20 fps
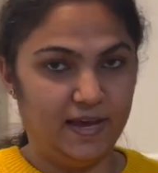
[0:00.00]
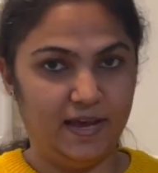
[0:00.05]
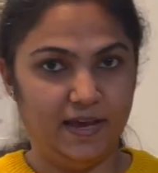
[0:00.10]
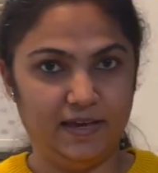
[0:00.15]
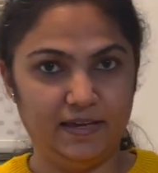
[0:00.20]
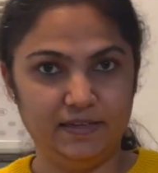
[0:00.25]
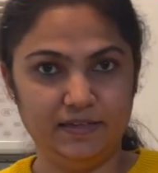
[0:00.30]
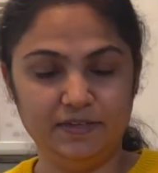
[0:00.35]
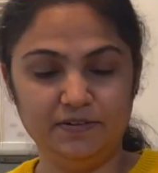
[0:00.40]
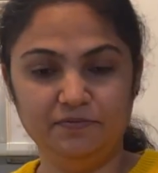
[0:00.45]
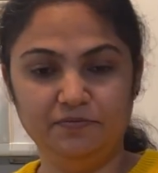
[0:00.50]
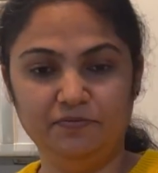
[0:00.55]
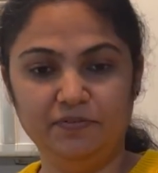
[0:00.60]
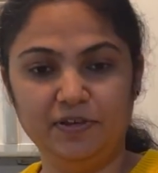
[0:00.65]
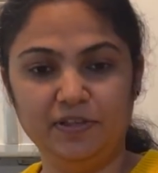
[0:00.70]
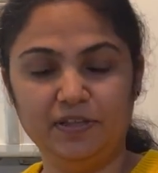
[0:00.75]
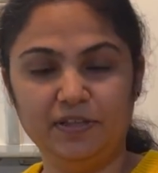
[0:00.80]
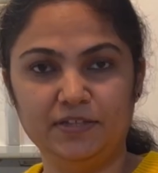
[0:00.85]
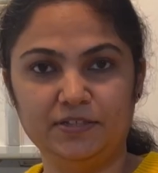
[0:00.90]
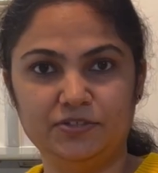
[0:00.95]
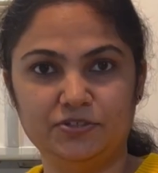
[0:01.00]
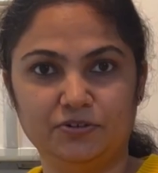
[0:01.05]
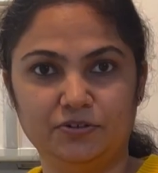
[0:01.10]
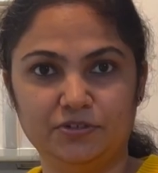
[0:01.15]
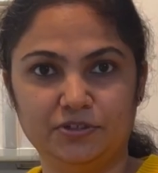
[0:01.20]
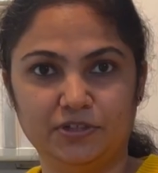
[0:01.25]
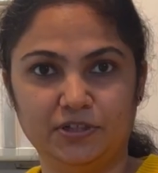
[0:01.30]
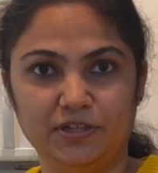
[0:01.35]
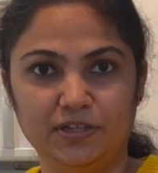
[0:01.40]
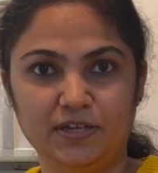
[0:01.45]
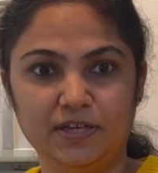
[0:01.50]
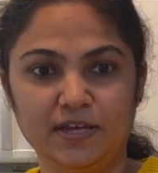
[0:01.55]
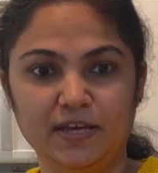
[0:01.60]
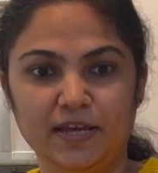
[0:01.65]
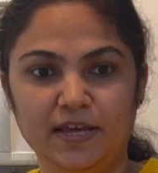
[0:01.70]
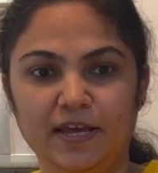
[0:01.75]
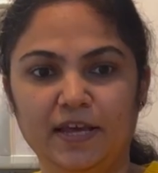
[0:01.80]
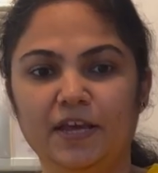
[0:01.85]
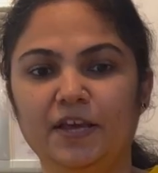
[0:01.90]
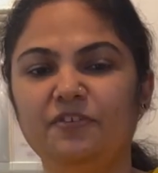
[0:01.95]
I didn't feel it totally.
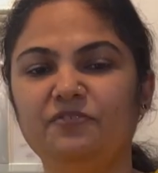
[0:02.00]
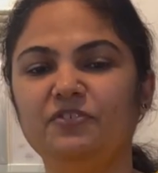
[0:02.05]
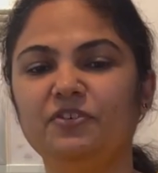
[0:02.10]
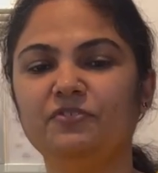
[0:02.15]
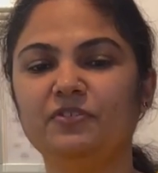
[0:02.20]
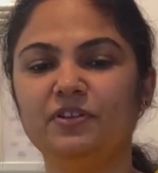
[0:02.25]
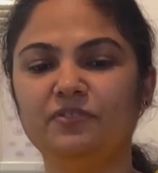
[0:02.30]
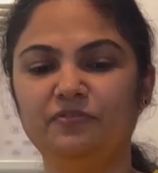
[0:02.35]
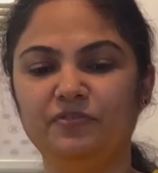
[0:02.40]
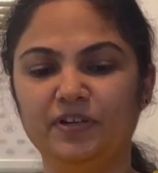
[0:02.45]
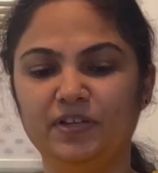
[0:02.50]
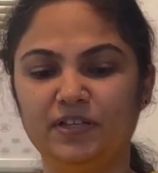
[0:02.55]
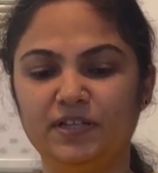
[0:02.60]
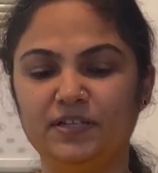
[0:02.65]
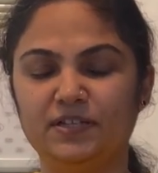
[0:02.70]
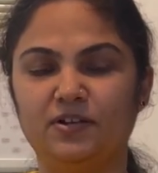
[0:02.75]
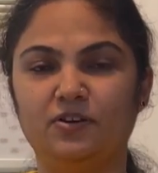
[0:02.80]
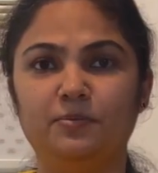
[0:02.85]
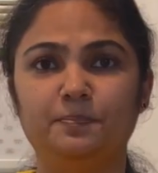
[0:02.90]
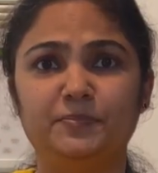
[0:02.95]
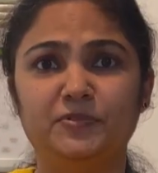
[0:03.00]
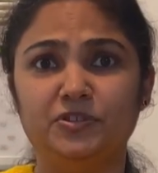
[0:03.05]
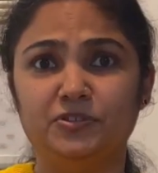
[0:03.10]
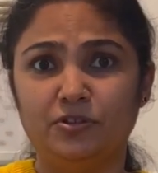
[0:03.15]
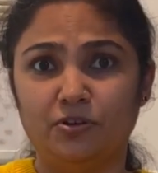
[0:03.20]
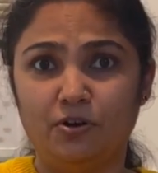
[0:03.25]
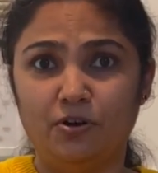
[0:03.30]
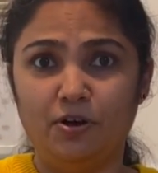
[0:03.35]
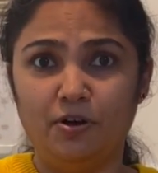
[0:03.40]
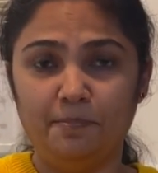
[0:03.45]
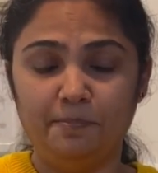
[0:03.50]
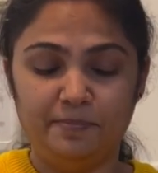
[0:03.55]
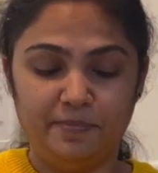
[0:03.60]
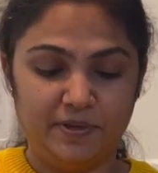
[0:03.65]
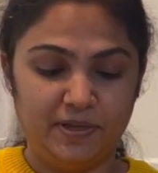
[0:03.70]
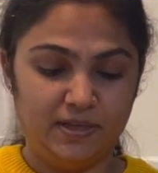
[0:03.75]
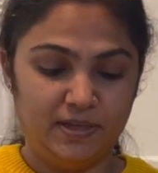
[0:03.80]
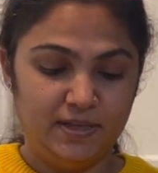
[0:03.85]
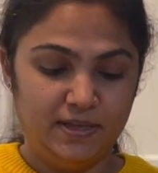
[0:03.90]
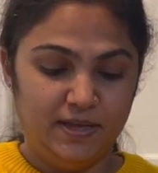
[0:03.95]
If you don't feel it off the top,
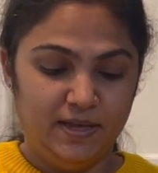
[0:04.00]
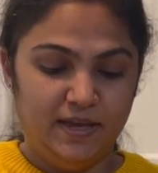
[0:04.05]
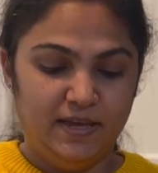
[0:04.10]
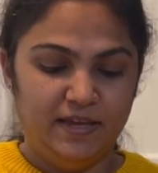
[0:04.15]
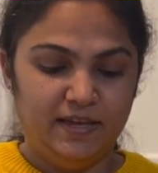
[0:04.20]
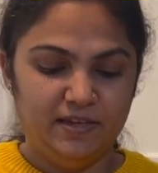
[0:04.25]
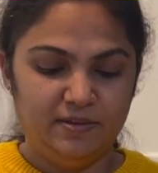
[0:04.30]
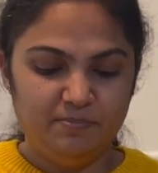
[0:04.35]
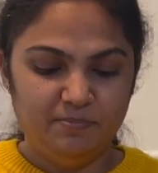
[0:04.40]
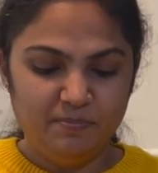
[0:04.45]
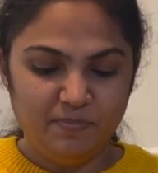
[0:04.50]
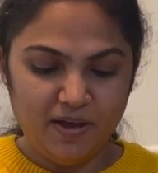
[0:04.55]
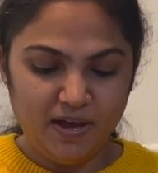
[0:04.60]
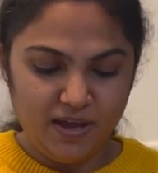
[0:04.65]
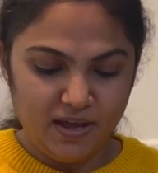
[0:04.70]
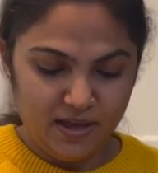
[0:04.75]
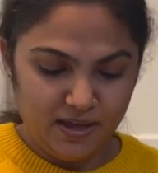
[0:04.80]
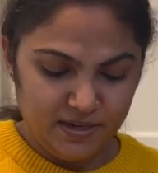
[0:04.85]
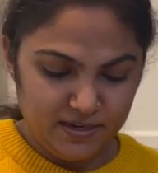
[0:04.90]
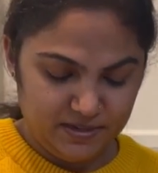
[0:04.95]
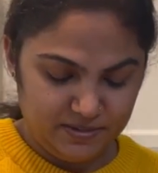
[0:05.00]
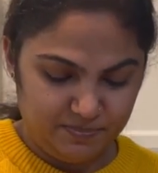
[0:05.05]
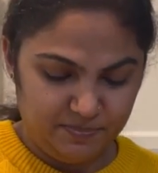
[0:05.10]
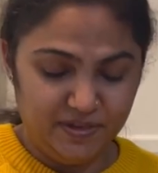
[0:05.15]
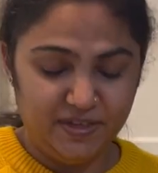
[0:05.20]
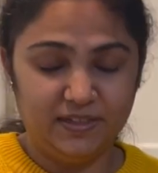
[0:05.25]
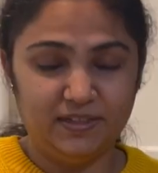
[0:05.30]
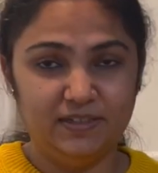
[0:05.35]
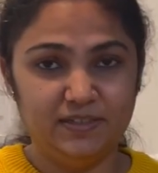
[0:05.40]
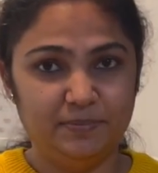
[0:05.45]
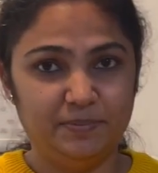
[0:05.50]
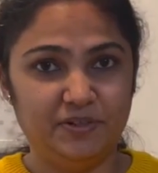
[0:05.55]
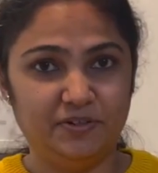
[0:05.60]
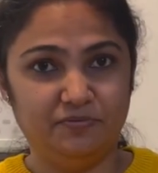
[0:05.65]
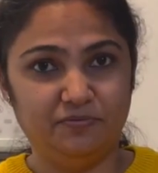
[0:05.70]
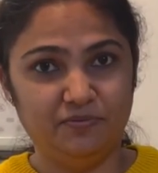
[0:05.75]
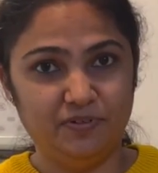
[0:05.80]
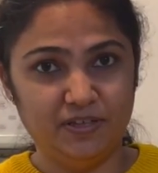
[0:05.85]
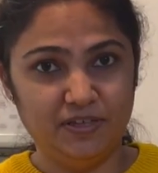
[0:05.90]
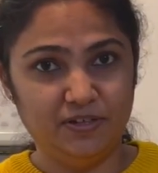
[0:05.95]
it might make a little bit
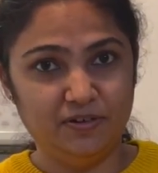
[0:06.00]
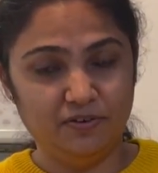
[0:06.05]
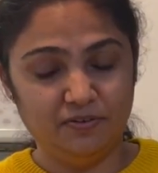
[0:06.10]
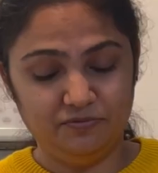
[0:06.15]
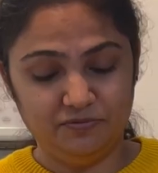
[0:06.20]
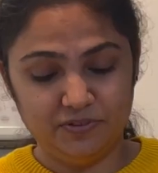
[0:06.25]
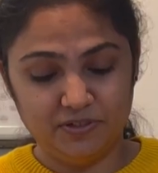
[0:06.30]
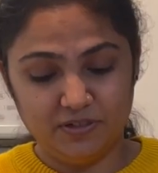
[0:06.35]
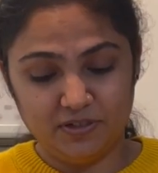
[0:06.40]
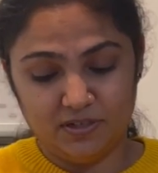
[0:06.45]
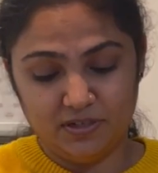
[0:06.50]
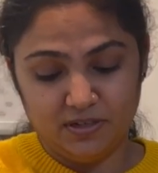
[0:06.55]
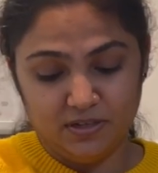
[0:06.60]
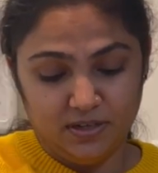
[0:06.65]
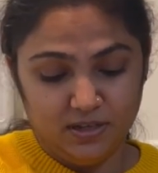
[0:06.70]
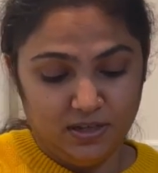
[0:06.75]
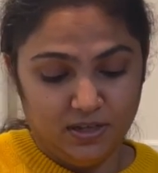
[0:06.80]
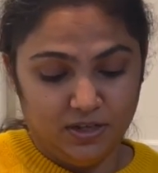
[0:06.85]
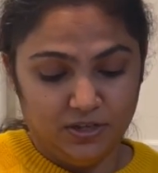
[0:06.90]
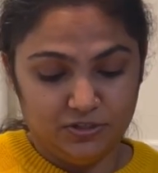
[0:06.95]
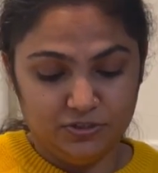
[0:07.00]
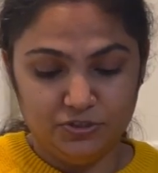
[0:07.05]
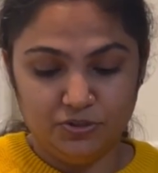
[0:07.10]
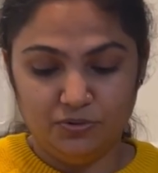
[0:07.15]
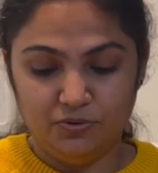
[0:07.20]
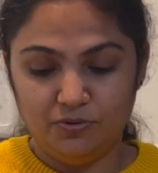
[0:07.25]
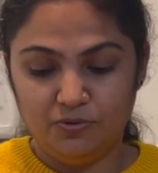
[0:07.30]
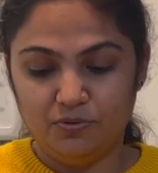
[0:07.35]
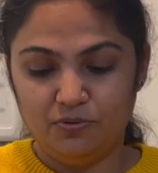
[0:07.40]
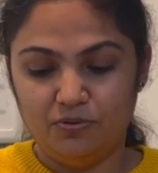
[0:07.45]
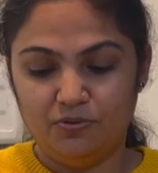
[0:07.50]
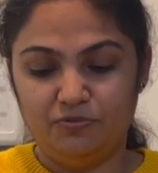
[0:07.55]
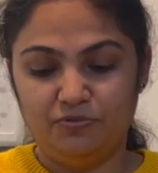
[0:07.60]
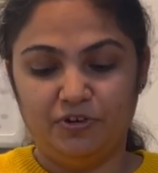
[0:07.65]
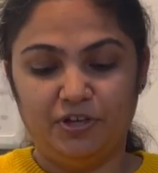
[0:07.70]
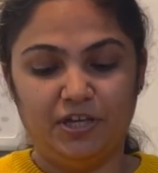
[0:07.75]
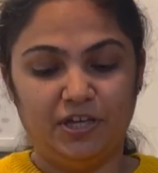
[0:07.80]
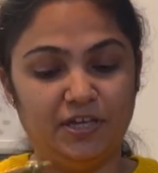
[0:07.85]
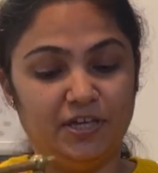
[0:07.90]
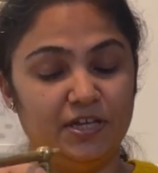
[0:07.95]
of leak of the dough over
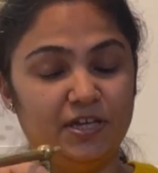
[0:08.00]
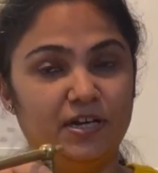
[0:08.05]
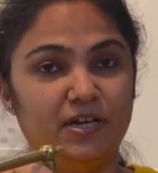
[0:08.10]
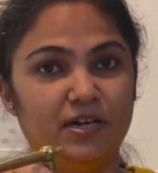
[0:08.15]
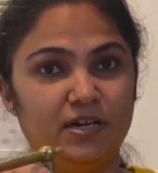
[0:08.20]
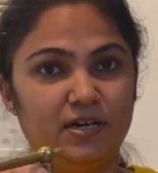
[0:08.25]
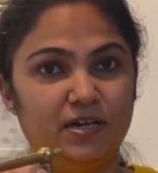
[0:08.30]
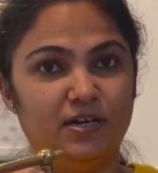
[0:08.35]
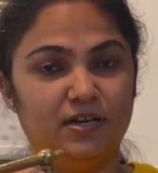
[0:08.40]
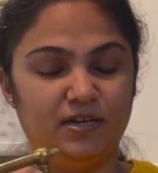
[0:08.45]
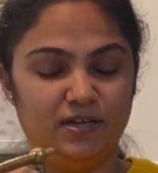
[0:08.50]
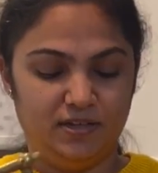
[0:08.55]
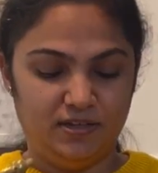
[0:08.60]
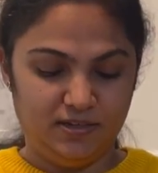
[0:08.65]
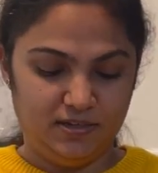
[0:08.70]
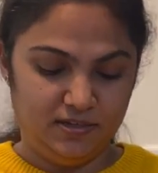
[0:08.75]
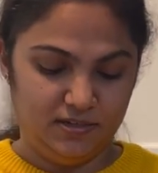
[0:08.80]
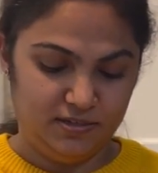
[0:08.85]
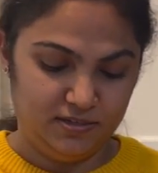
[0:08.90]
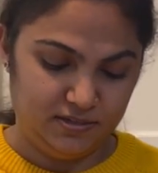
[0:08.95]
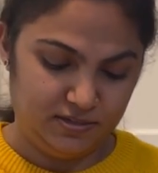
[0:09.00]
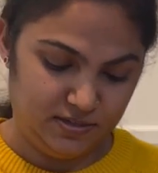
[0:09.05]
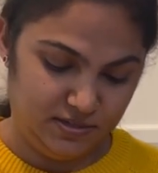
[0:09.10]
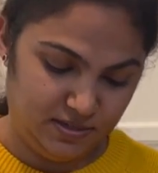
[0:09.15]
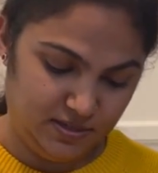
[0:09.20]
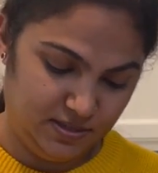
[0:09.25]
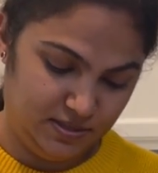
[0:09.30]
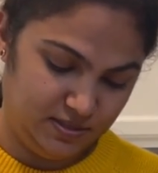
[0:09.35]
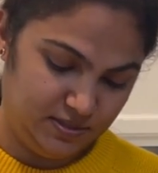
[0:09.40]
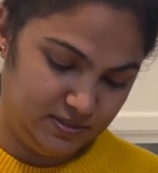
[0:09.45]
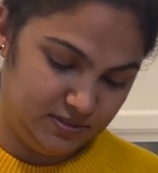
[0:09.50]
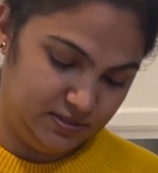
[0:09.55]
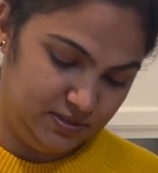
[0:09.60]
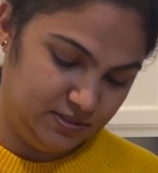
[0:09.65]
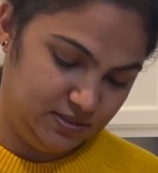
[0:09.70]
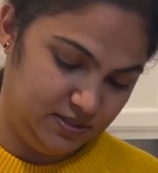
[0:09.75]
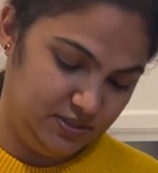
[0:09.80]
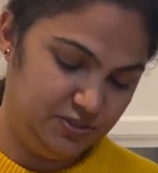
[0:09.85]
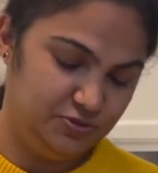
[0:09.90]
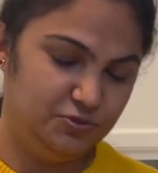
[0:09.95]
here.
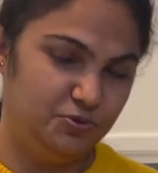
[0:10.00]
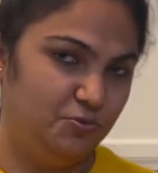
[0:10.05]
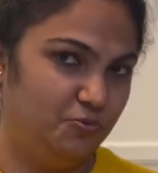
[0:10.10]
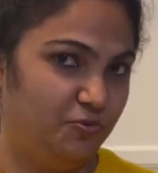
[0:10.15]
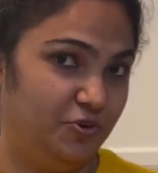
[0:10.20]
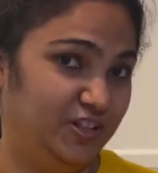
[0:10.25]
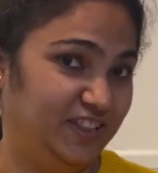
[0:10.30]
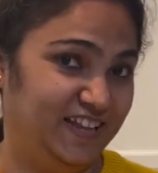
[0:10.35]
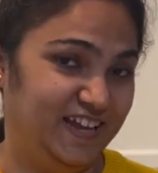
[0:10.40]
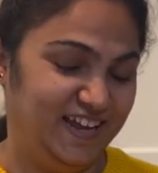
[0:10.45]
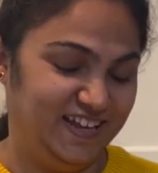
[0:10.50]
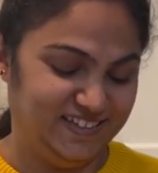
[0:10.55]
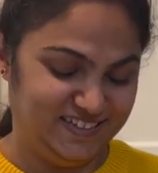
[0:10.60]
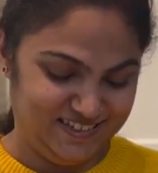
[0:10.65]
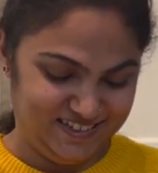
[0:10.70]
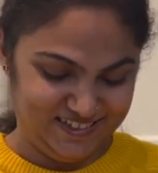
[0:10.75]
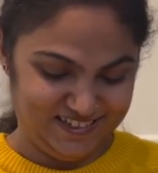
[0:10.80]
You don't want that.